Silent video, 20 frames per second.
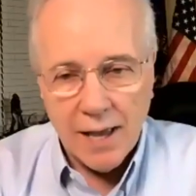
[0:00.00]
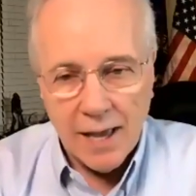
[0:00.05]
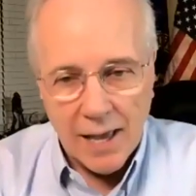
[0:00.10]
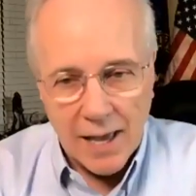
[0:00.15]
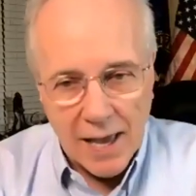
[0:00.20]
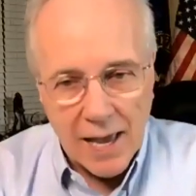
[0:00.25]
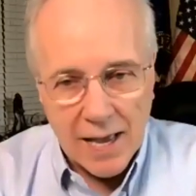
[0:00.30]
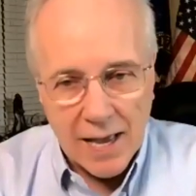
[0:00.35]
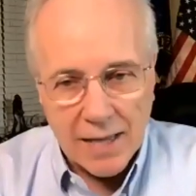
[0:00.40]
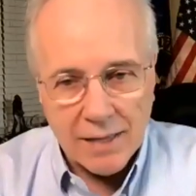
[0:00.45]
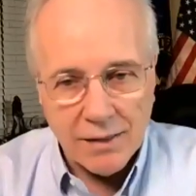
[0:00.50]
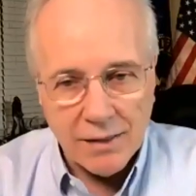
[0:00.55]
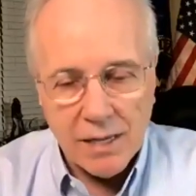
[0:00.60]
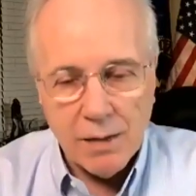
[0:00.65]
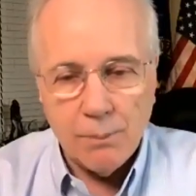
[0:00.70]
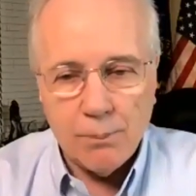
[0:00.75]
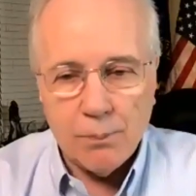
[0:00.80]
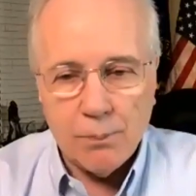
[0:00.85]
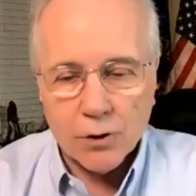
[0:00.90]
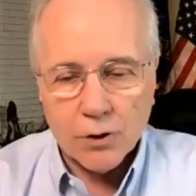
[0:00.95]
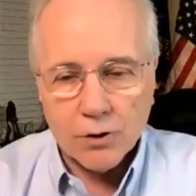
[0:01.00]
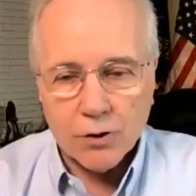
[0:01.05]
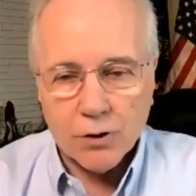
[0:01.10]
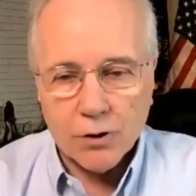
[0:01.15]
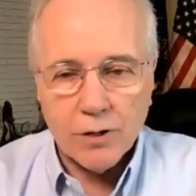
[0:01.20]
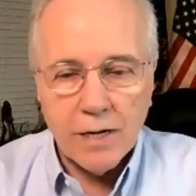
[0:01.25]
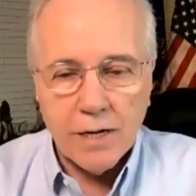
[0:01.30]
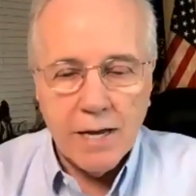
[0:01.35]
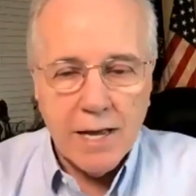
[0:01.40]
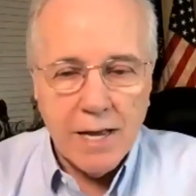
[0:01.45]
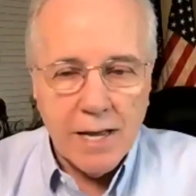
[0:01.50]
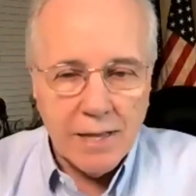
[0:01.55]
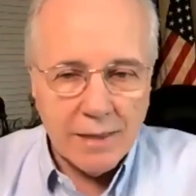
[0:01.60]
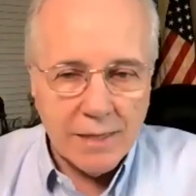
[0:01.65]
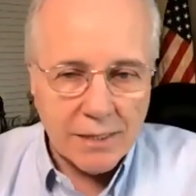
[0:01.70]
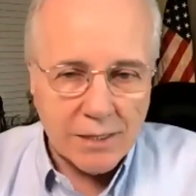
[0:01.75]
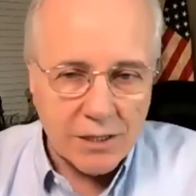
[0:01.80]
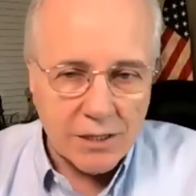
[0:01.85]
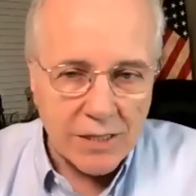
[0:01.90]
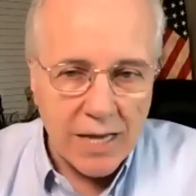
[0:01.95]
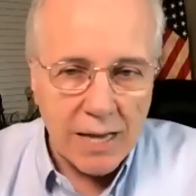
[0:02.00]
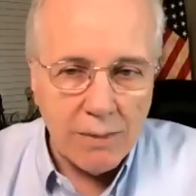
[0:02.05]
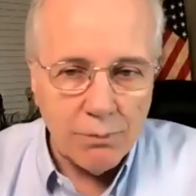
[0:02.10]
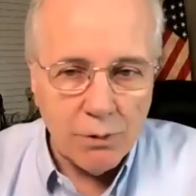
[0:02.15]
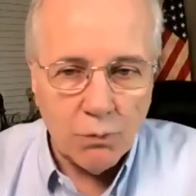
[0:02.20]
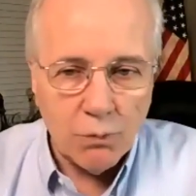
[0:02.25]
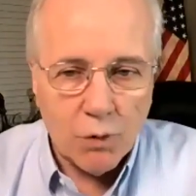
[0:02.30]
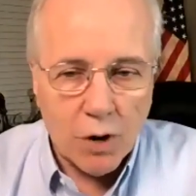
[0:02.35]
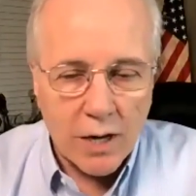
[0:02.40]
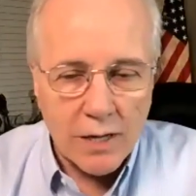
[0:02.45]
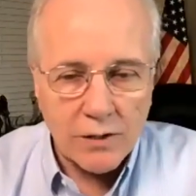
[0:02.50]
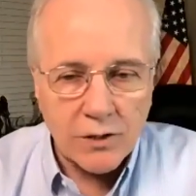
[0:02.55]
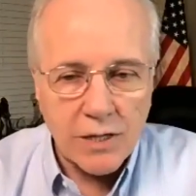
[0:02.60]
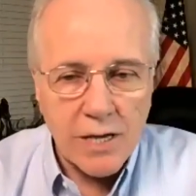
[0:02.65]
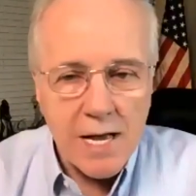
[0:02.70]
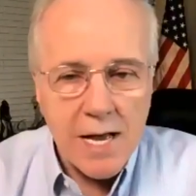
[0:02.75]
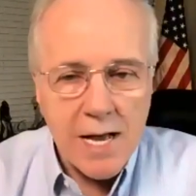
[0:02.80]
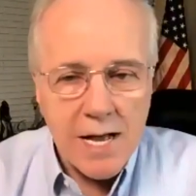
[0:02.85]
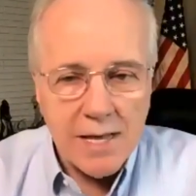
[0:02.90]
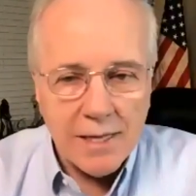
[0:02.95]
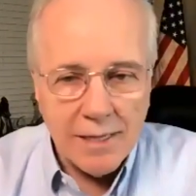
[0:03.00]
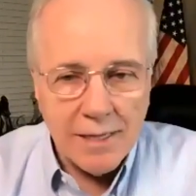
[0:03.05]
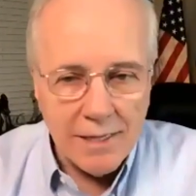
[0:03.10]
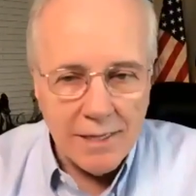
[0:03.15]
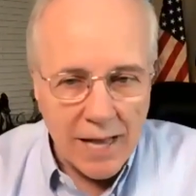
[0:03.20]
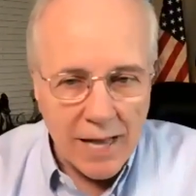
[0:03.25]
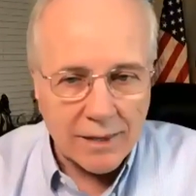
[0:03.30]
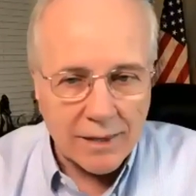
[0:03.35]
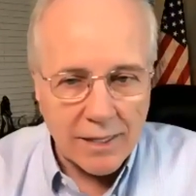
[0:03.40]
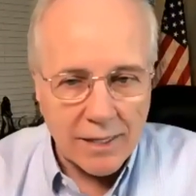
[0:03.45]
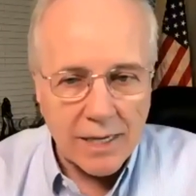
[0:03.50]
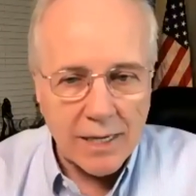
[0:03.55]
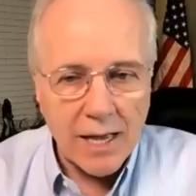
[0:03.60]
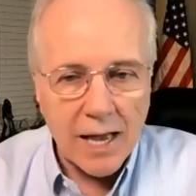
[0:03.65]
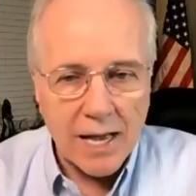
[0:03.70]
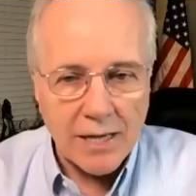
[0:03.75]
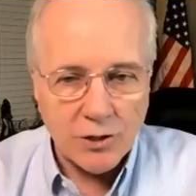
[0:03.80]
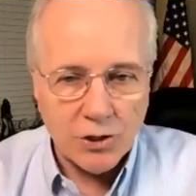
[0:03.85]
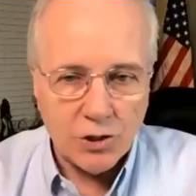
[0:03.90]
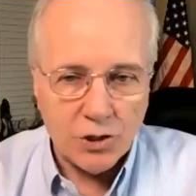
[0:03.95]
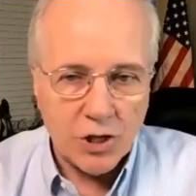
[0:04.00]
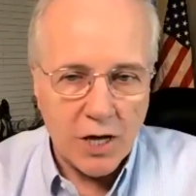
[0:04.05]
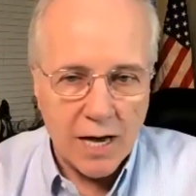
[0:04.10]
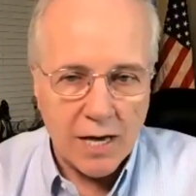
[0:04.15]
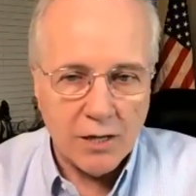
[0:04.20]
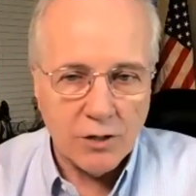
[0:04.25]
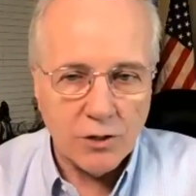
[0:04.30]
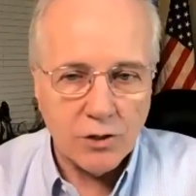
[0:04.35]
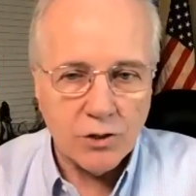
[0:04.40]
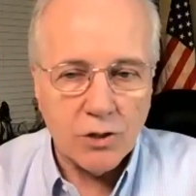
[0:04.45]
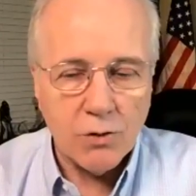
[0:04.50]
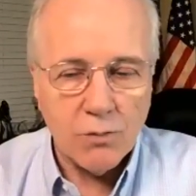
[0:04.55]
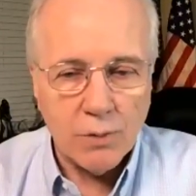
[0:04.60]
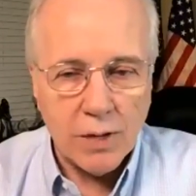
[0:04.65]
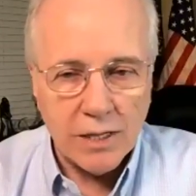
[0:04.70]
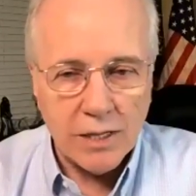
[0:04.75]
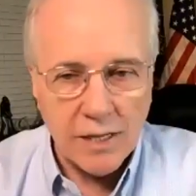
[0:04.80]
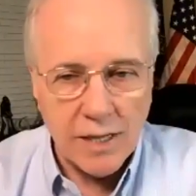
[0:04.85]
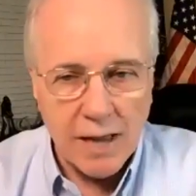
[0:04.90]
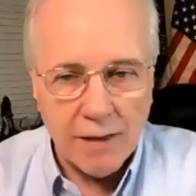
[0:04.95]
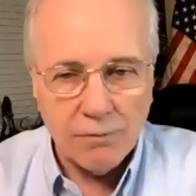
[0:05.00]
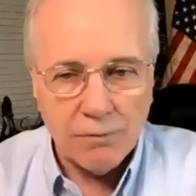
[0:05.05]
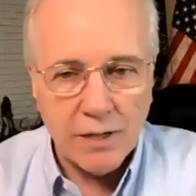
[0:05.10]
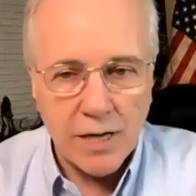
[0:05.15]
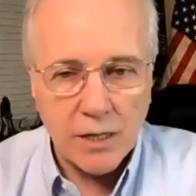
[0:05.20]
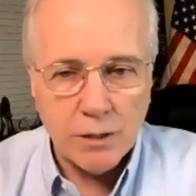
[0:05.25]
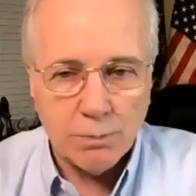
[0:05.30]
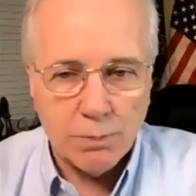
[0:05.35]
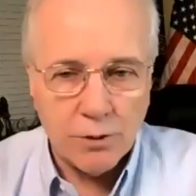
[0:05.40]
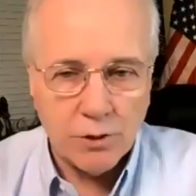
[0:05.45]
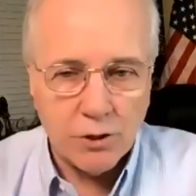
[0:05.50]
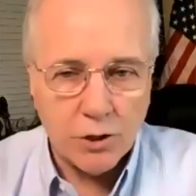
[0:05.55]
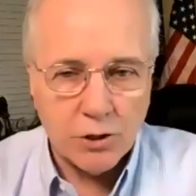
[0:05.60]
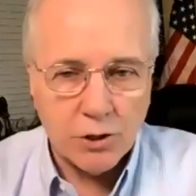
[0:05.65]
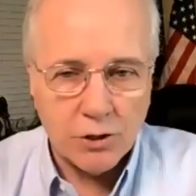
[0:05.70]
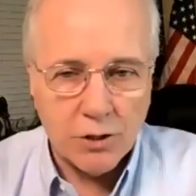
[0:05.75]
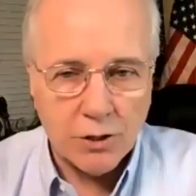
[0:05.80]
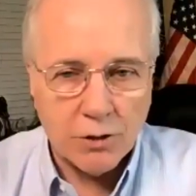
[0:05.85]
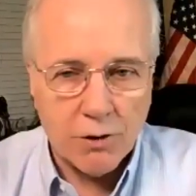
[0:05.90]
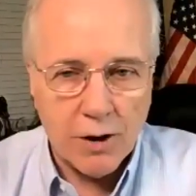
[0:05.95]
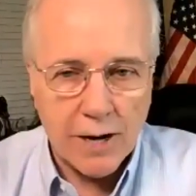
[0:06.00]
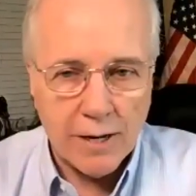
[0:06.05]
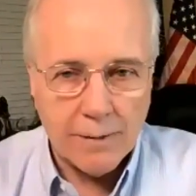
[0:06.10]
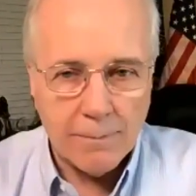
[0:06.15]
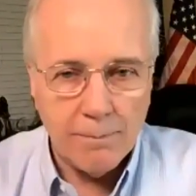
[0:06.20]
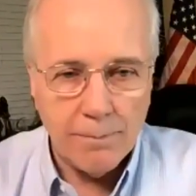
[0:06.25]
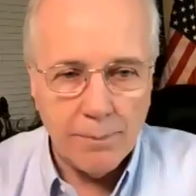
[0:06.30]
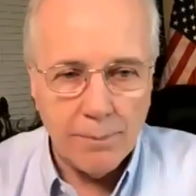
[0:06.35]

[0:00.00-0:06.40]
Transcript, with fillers: and the import alert the statement was nothing has changed in the FDA's position on kratom.